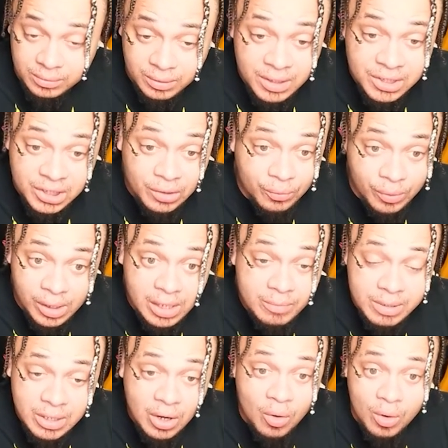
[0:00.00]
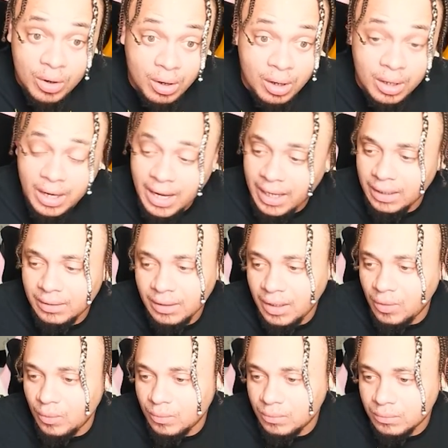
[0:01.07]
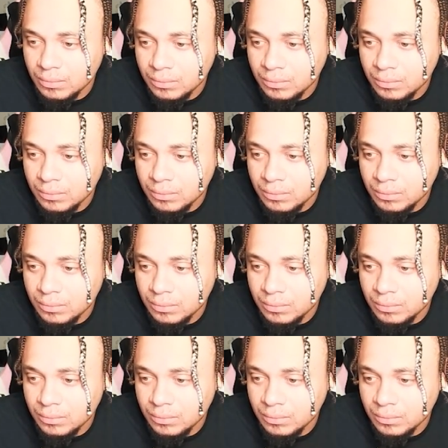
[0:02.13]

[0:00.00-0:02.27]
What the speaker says: This shit really be going on. I don't.